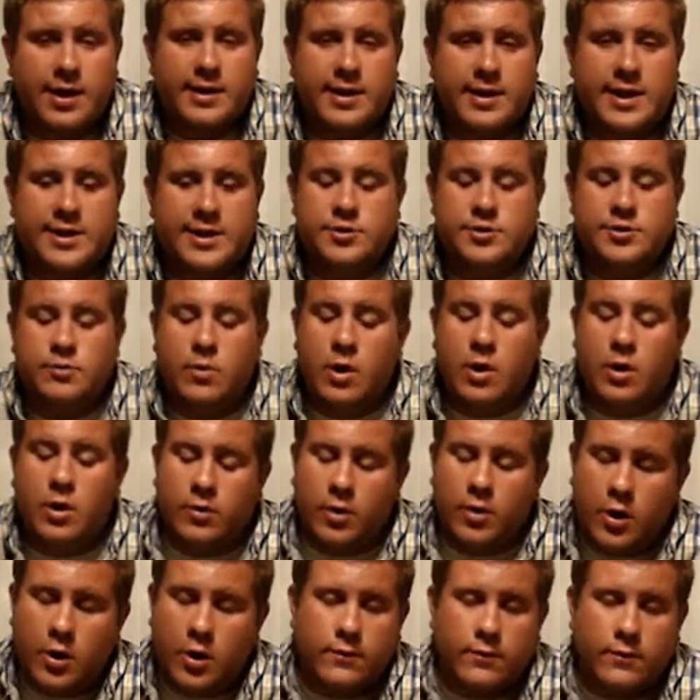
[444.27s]
that you
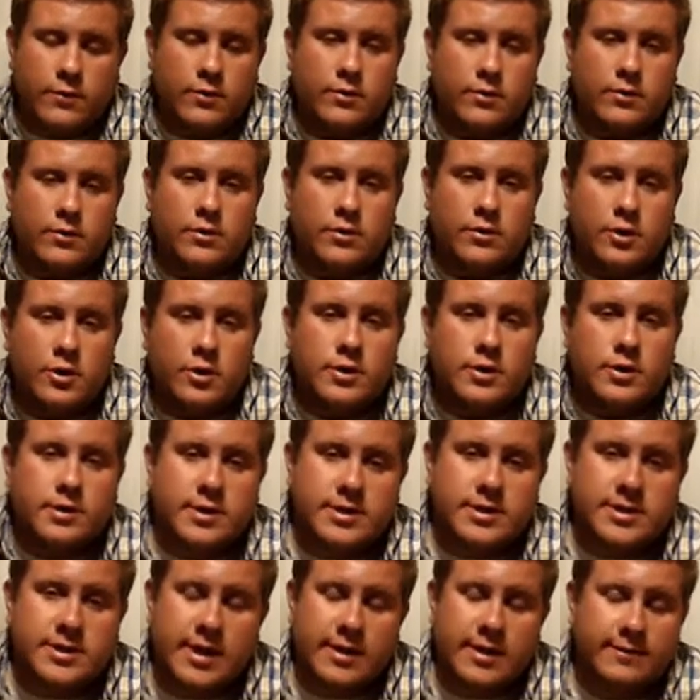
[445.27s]
won't overlook
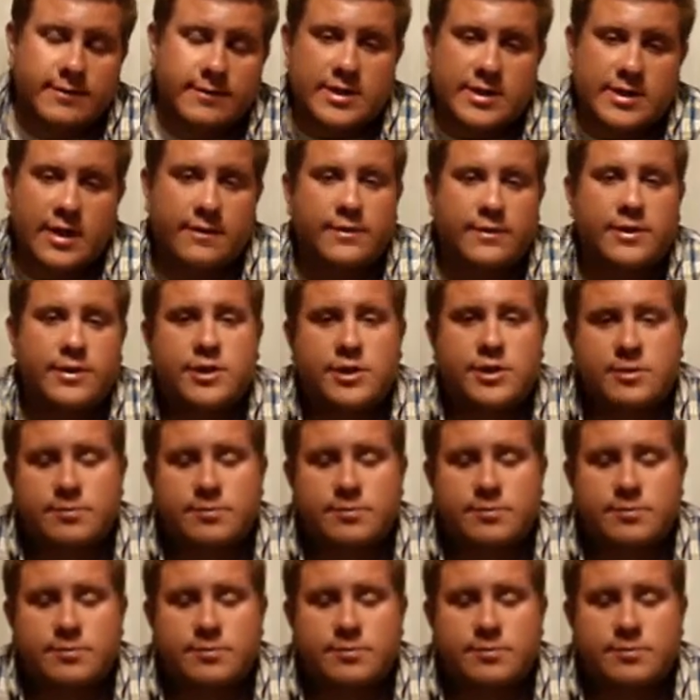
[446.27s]
the 770